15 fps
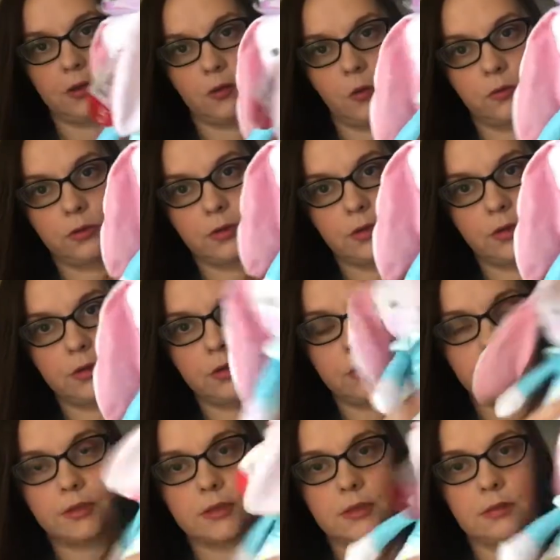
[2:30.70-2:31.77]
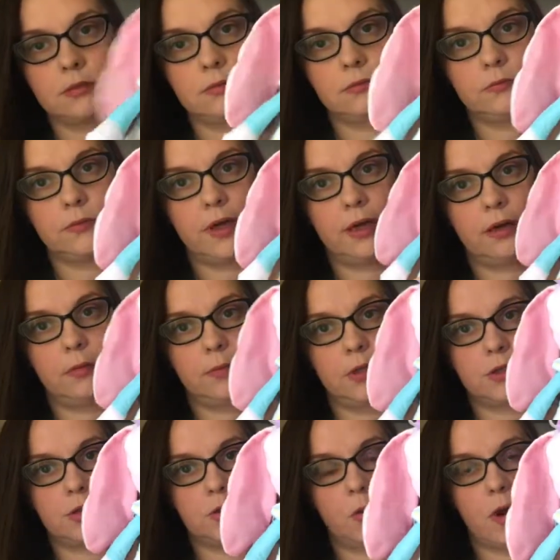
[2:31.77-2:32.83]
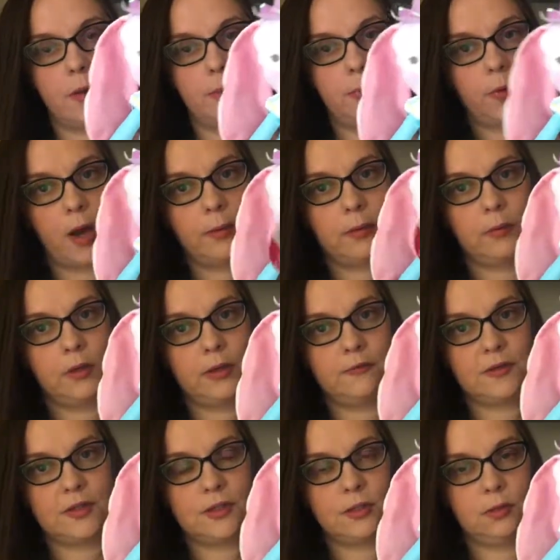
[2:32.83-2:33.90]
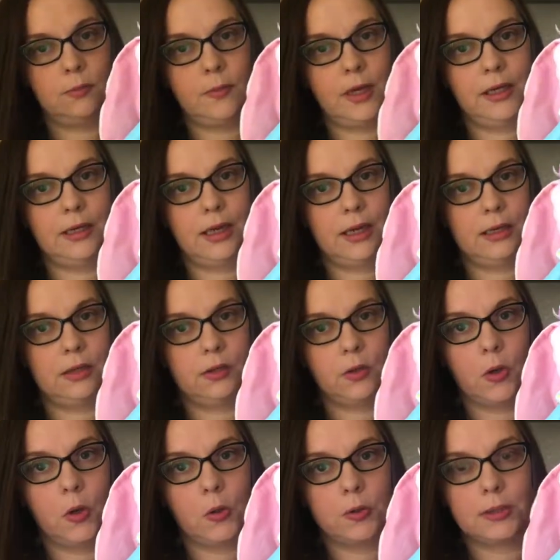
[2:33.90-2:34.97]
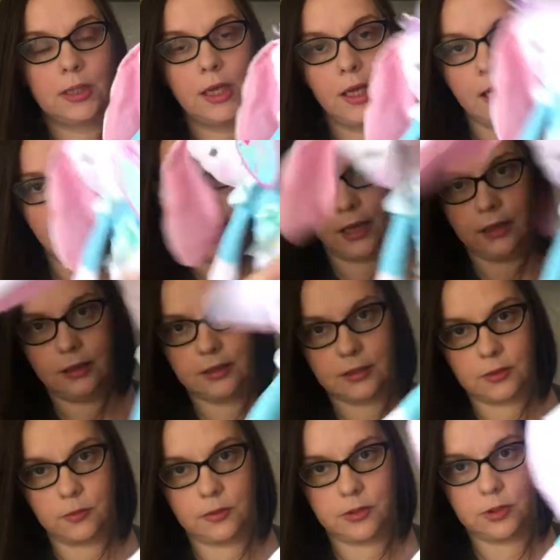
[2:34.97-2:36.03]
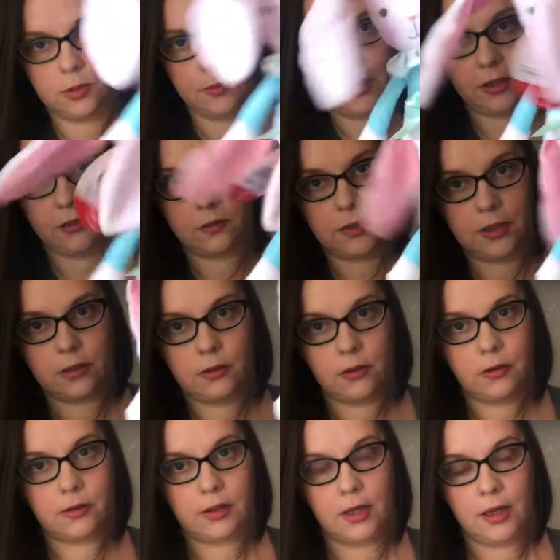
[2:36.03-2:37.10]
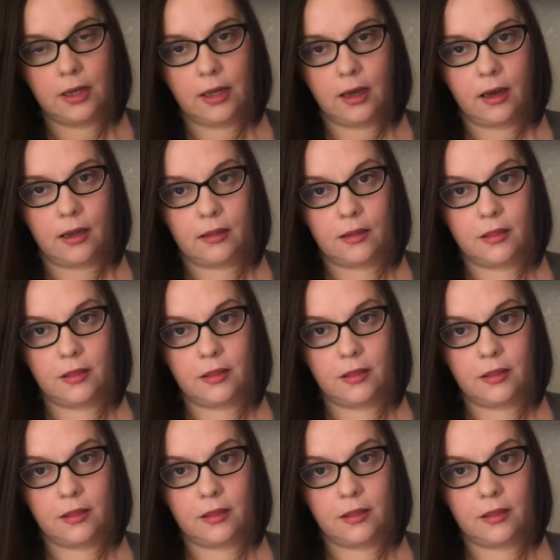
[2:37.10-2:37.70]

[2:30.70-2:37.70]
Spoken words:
the older girls. Right now I'm not sure. I probably will give this to my 9-year-old and this one to my 3-year-old. And